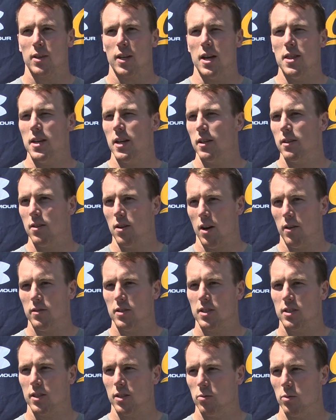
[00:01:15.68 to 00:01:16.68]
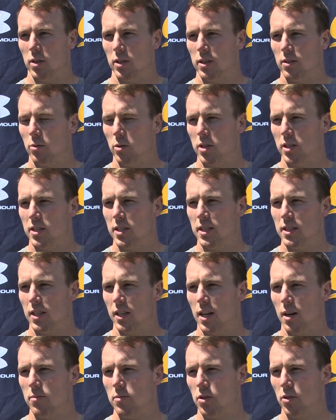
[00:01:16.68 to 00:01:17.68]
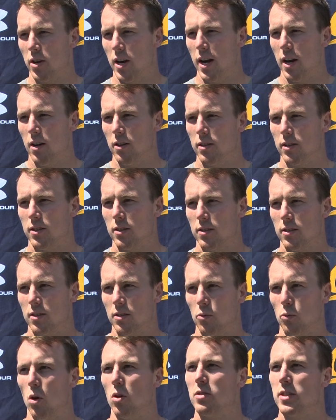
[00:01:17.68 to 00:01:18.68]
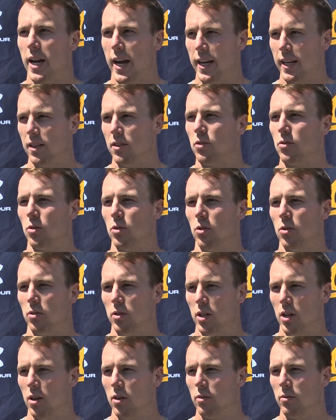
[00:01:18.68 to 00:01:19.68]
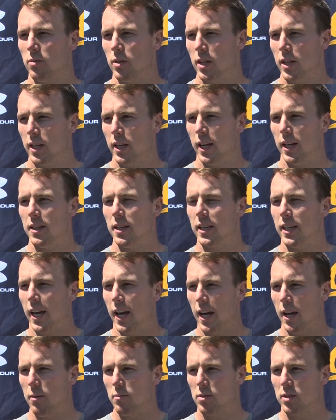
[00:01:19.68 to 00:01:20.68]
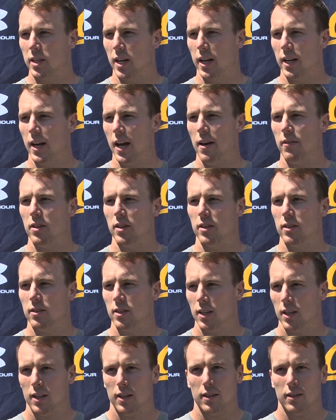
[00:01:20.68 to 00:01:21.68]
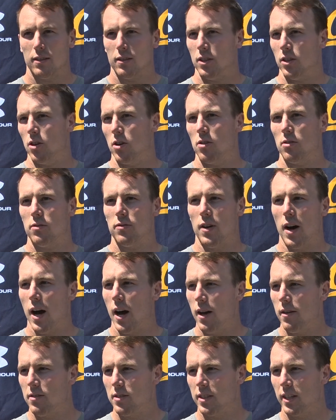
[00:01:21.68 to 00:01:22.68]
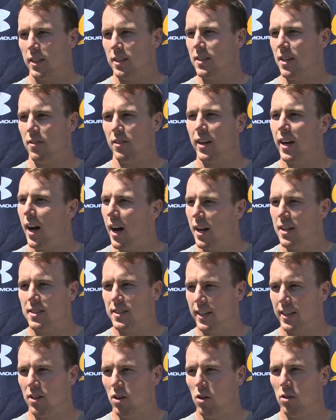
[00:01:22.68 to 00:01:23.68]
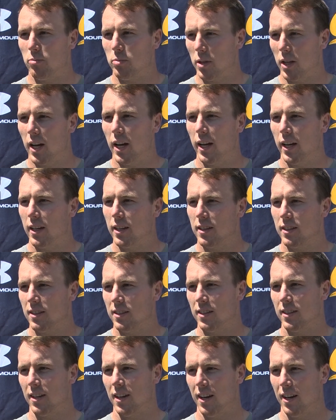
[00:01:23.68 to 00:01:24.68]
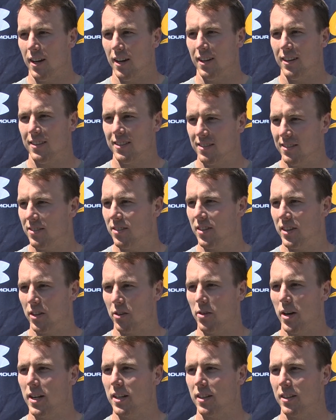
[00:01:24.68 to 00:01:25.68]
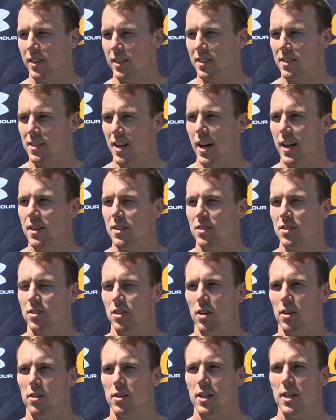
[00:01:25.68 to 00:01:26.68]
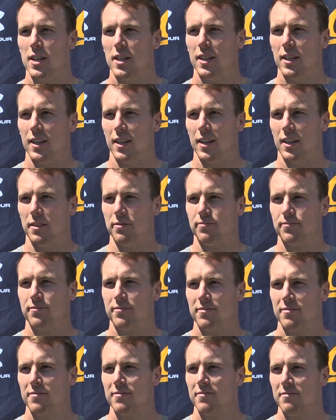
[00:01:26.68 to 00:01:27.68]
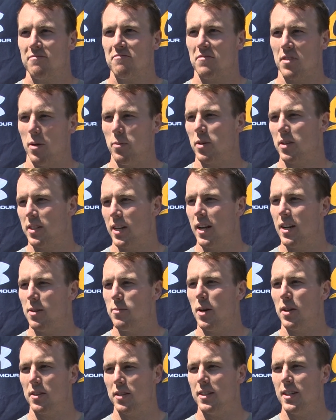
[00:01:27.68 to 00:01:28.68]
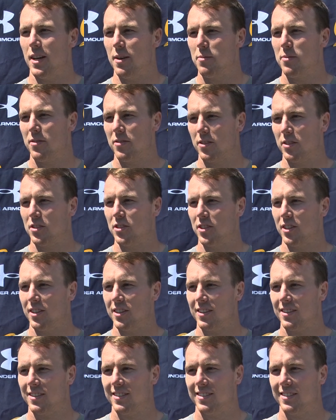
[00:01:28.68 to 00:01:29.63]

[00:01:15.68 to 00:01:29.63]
And then obviously when the season comes around, rotating through, you know, in the games, kind of having, you know, 5, 6, 7 guys that can all play, theoretically is nice. So I'm excited about the depth for sure.